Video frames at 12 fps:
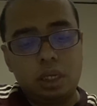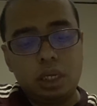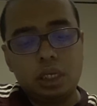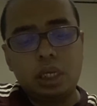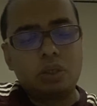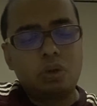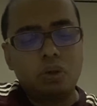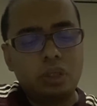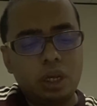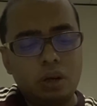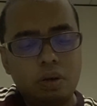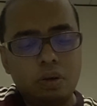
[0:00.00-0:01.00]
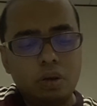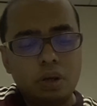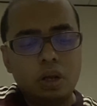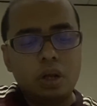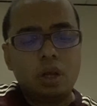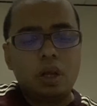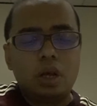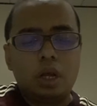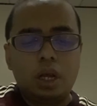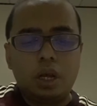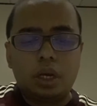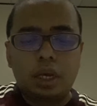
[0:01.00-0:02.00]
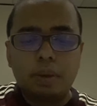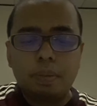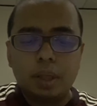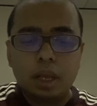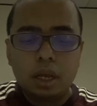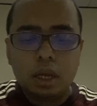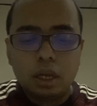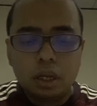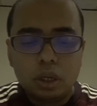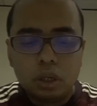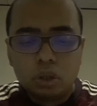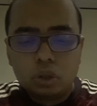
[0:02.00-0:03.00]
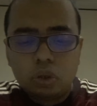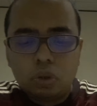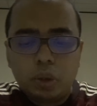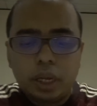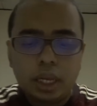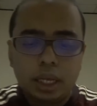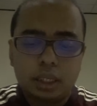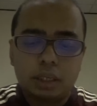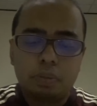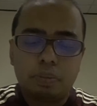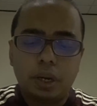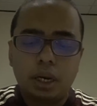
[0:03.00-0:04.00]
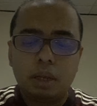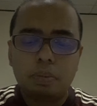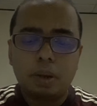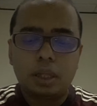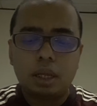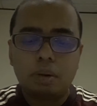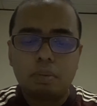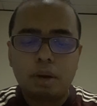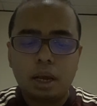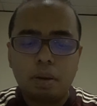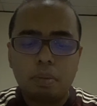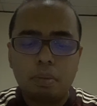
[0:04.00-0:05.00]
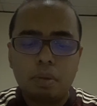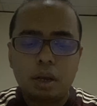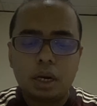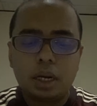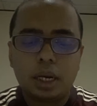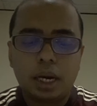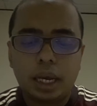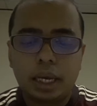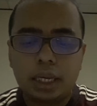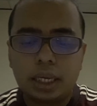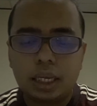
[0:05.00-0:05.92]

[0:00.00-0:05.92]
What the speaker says: It just contain. Okay, so when it separate, it pattern might mirror like